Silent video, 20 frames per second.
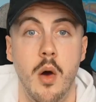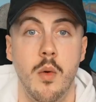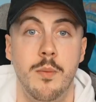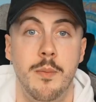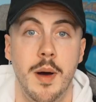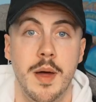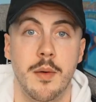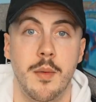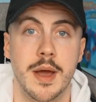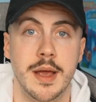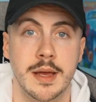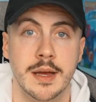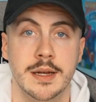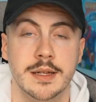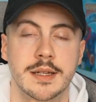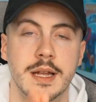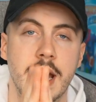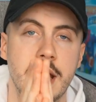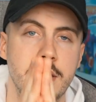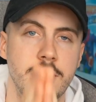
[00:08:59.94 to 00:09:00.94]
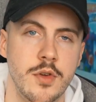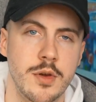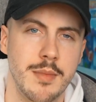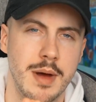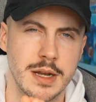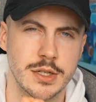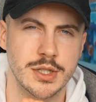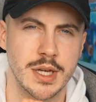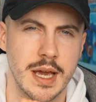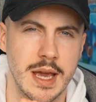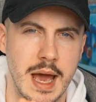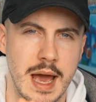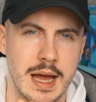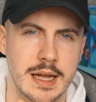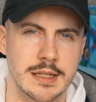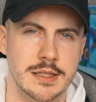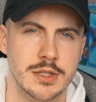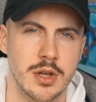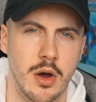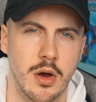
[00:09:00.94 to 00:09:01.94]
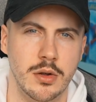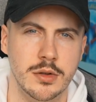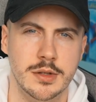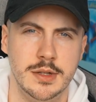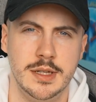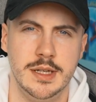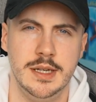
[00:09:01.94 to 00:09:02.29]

Oh, by the way, did any of you manage to get your hands on